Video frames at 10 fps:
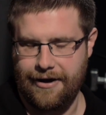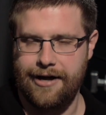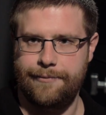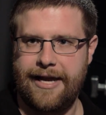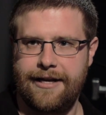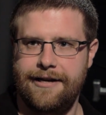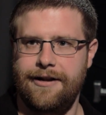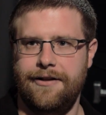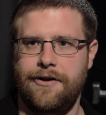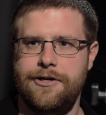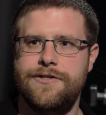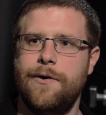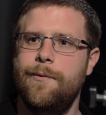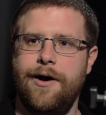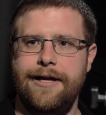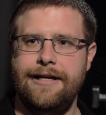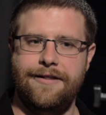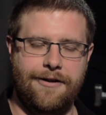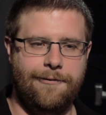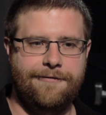Automated alerts are
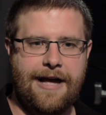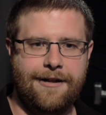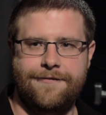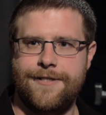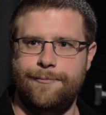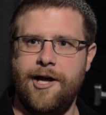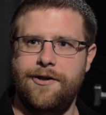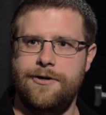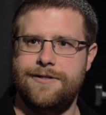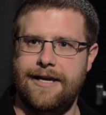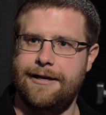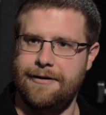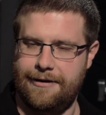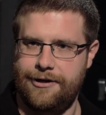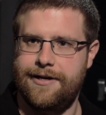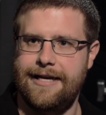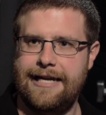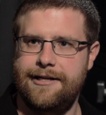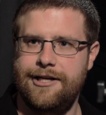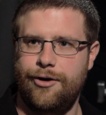one. We've had some others, like you can
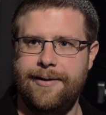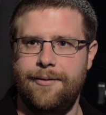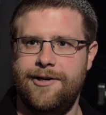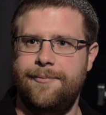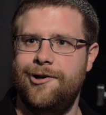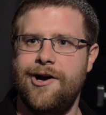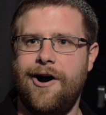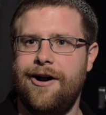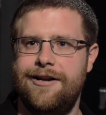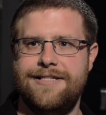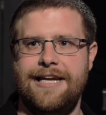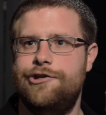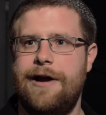get into your BMW car and say,